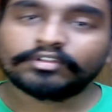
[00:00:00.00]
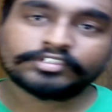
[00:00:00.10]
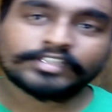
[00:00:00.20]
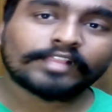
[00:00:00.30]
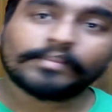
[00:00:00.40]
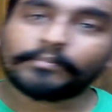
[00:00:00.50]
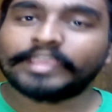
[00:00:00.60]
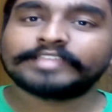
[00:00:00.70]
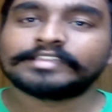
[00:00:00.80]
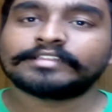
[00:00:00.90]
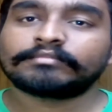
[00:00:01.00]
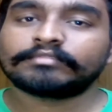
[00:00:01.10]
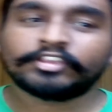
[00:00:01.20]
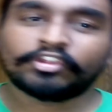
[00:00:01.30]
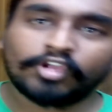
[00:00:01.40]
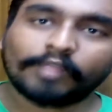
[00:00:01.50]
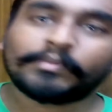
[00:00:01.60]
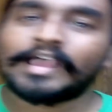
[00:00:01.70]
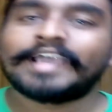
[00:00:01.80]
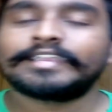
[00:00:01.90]
Go check out the page and drop
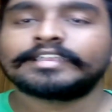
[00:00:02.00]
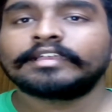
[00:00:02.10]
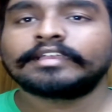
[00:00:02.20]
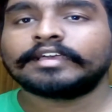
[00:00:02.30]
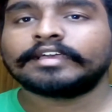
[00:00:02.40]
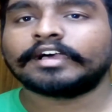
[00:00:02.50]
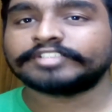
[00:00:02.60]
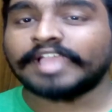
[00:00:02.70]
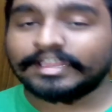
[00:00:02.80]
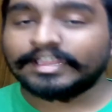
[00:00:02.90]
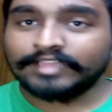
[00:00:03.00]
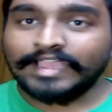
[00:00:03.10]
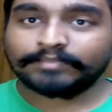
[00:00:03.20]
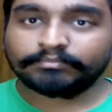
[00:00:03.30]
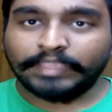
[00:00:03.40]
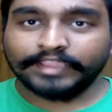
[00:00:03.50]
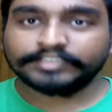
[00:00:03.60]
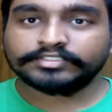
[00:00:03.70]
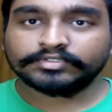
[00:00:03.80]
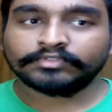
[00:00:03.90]
a like. Share that
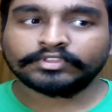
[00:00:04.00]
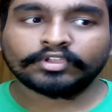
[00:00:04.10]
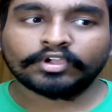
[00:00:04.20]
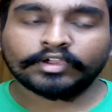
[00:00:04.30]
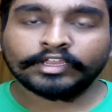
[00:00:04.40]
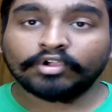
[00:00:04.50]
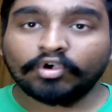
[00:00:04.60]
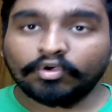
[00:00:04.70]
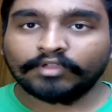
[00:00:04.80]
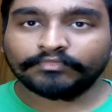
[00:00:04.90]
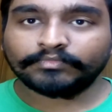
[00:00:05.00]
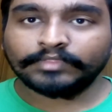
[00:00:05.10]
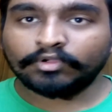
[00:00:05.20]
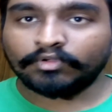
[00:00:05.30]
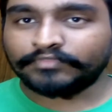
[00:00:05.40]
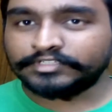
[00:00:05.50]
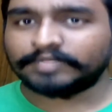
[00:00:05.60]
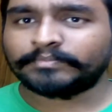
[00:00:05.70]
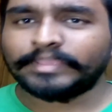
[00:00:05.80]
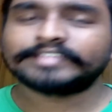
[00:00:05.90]
page with in your own
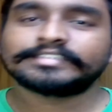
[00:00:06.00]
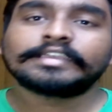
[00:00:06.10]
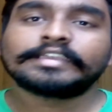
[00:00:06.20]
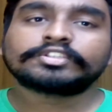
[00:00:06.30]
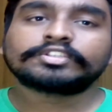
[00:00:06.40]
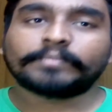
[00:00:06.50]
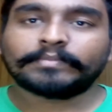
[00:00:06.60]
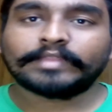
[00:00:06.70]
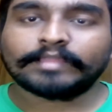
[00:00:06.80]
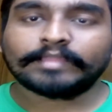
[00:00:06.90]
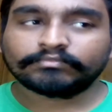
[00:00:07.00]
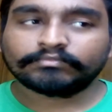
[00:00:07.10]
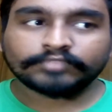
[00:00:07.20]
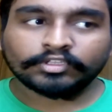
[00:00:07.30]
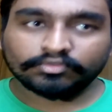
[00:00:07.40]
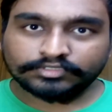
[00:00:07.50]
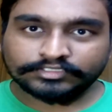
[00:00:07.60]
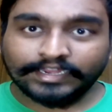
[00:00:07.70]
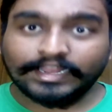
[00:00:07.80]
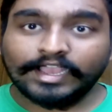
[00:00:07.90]
official page, so people can
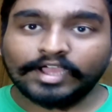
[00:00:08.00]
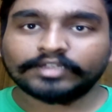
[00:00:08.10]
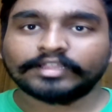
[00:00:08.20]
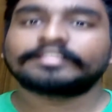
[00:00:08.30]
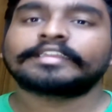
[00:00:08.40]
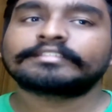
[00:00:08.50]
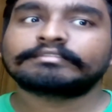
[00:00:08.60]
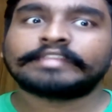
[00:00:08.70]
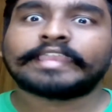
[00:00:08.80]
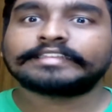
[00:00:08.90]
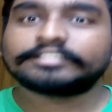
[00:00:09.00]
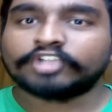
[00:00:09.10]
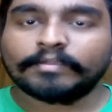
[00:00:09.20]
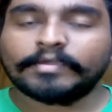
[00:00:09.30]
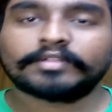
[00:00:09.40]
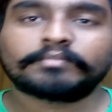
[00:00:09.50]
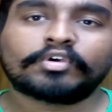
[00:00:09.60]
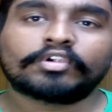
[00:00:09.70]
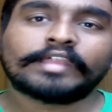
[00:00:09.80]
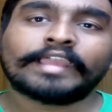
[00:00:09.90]
check it out, and then they can talk about it
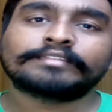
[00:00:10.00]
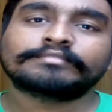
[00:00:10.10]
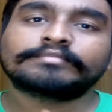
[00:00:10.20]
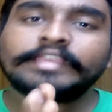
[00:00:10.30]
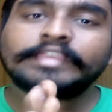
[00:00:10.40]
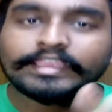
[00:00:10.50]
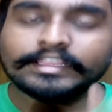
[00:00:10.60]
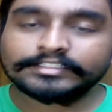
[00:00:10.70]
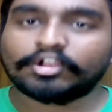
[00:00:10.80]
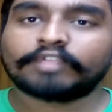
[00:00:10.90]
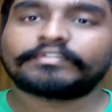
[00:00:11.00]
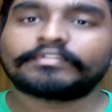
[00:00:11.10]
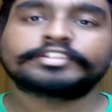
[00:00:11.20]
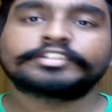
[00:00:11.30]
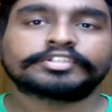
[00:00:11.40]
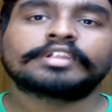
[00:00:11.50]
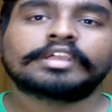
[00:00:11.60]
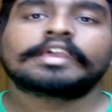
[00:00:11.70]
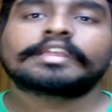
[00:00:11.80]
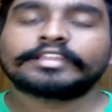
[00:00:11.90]
more, and he gets a lot of attention.
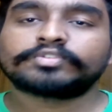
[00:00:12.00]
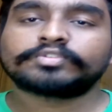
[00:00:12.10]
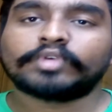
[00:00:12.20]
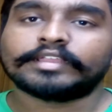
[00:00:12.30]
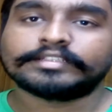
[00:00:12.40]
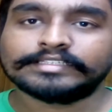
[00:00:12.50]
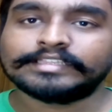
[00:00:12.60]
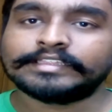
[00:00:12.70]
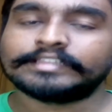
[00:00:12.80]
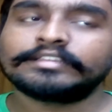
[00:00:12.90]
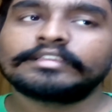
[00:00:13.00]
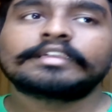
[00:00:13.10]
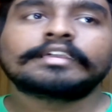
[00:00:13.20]
That is what he needed.